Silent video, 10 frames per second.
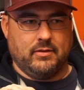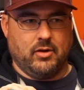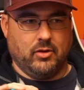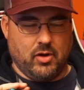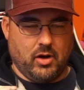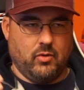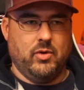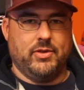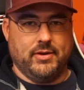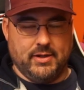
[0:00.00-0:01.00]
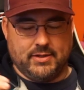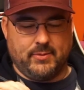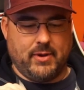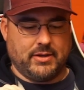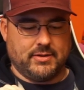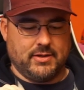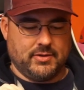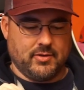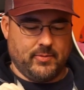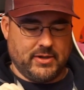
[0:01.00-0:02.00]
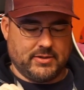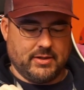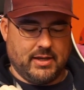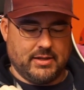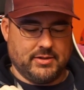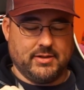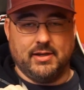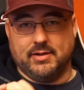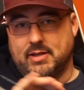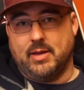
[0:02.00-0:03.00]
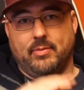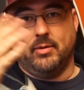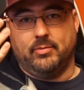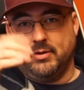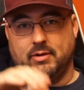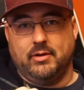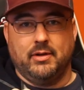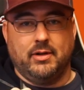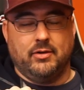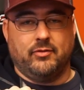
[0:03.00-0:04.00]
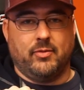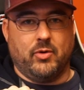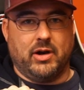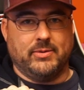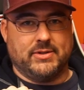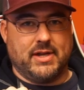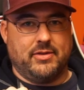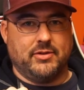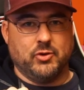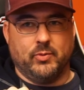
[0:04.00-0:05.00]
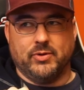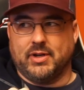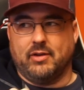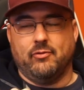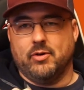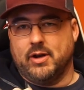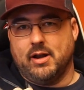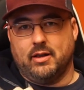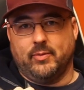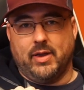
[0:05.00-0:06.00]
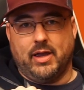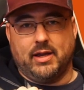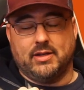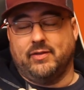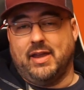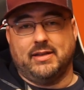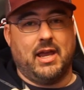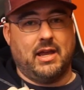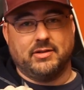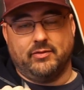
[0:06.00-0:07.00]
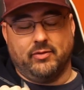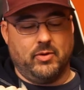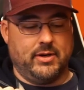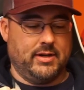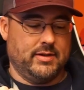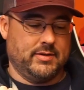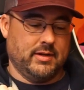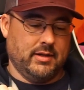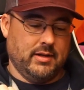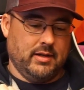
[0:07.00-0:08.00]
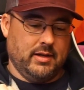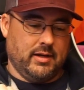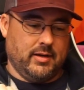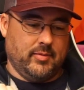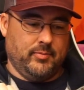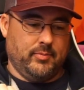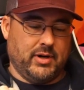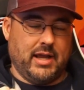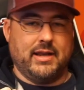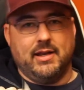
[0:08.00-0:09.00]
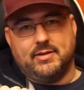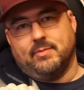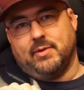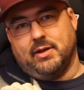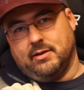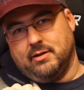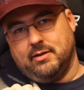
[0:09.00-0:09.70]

along with the disc capacity. So basically I just needed to step up from where I was at. The Trooper's like a $40 bag. It's fantastic for what it is, but I needed something